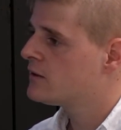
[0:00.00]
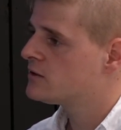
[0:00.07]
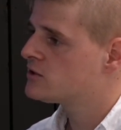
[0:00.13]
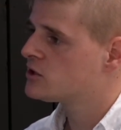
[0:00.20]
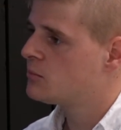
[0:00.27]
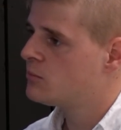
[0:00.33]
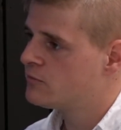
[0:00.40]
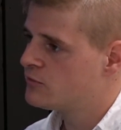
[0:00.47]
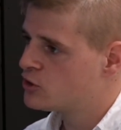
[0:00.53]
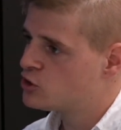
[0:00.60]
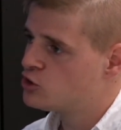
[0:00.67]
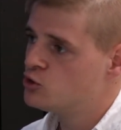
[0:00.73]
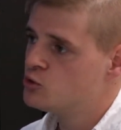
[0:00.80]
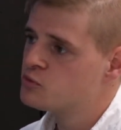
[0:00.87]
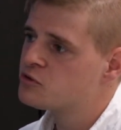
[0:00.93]
Some of the
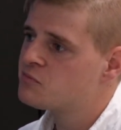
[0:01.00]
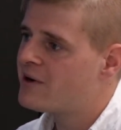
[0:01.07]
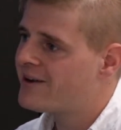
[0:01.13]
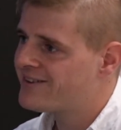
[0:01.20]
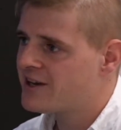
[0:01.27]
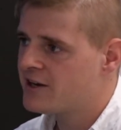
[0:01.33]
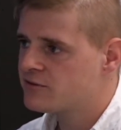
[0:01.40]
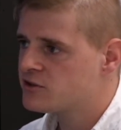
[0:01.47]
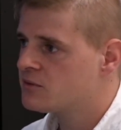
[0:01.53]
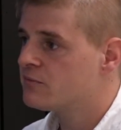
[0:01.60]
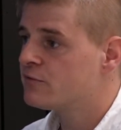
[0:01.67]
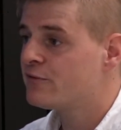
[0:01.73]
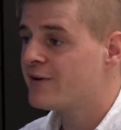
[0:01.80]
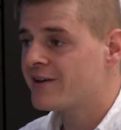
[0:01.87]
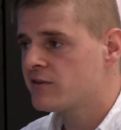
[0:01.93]
cubes might have some
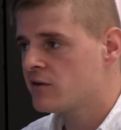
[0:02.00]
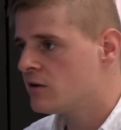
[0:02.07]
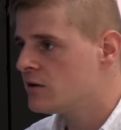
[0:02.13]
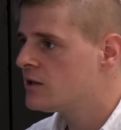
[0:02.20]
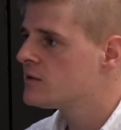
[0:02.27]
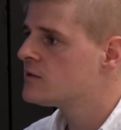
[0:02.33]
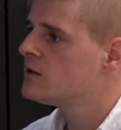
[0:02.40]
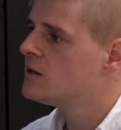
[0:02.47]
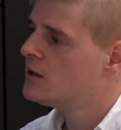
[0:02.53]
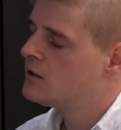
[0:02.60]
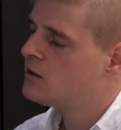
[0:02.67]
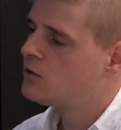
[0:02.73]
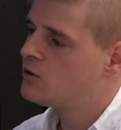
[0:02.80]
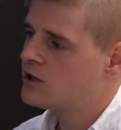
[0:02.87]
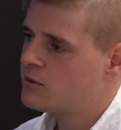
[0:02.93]
fat on it,
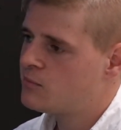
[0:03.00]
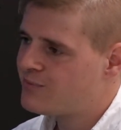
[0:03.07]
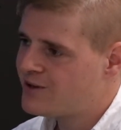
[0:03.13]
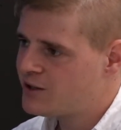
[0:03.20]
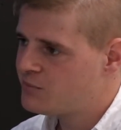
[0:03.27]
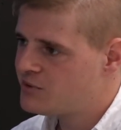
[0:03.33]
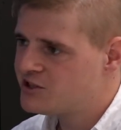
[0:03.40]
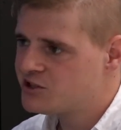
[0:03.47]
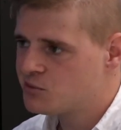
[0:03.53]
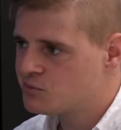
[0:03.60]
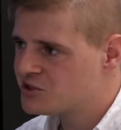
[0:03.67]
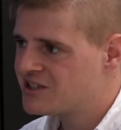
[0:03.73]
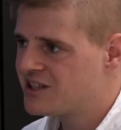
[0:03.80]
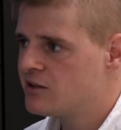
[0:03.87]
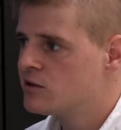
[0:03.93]
or there might be some
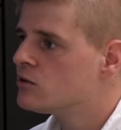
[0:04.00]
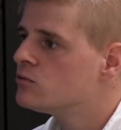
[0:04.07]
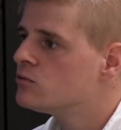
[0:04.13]
skin